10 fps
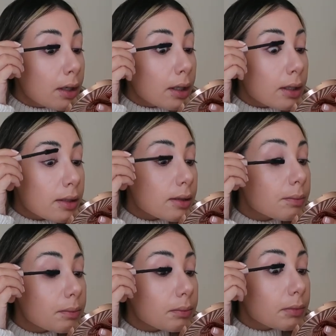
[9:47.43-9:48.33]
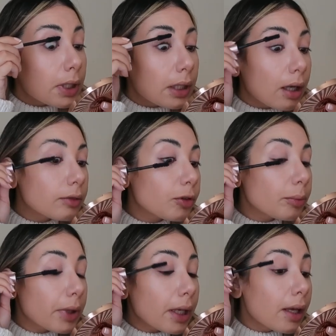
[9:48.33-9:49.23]
is a lot for
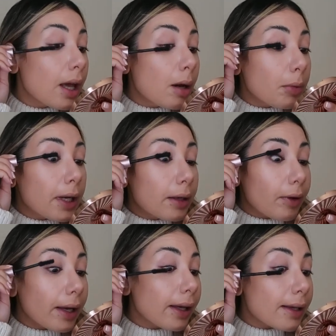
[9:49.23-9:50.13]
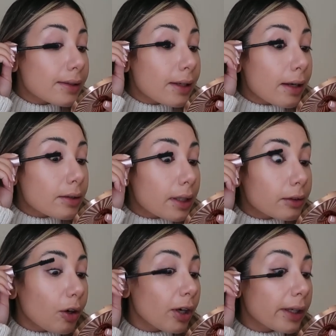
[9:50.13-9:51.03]
me. But anyway, yesterday I was at
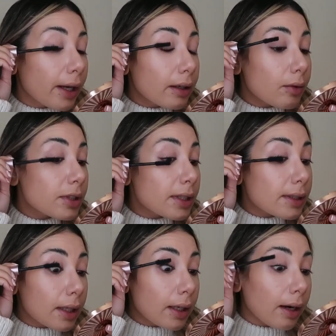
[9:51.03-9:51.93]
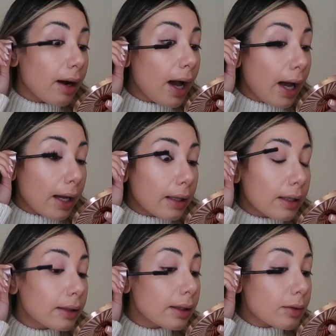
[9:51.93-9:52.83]
Target. I was in the skincare aisle
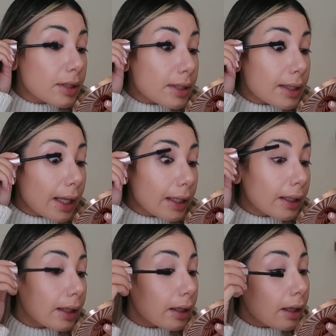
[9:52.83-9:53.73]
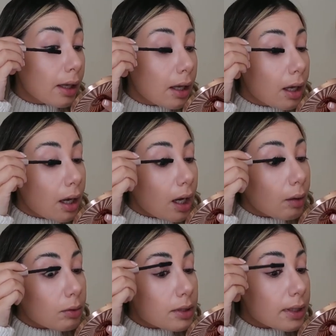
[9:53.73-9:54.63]
and there was this lady, I
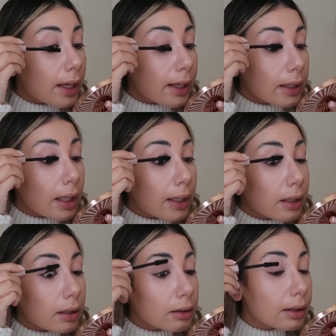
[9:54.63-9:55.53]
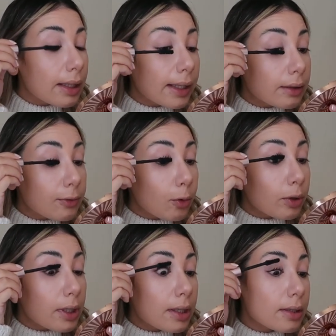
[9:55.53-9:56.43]
would say like late
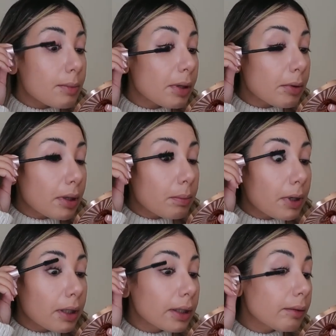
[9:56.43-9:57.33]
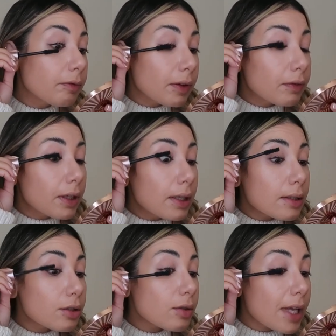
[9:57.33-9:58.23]
40s, maybe early 50s.
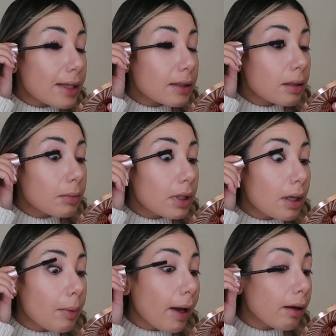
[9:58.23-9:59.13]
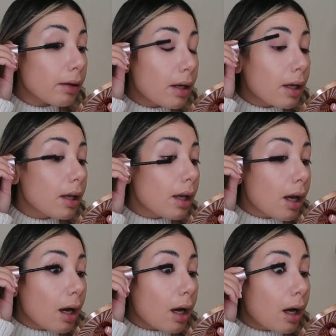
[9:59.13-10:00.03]
And she was asking me about,
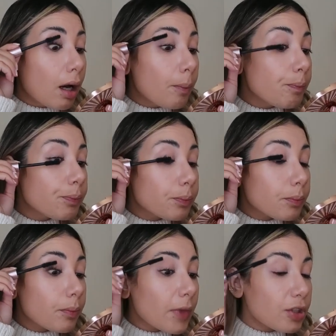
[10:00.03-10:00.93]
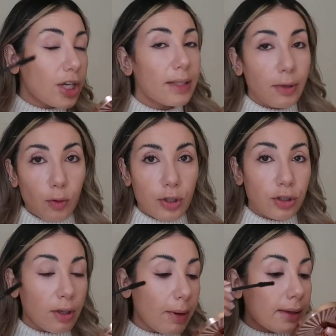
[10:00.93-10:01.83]
um, she asked me a
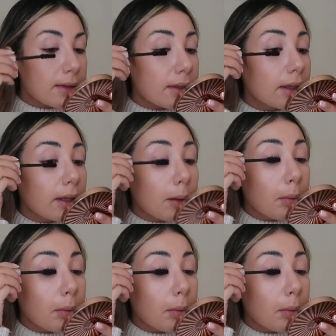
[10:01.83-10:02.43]
question about skincare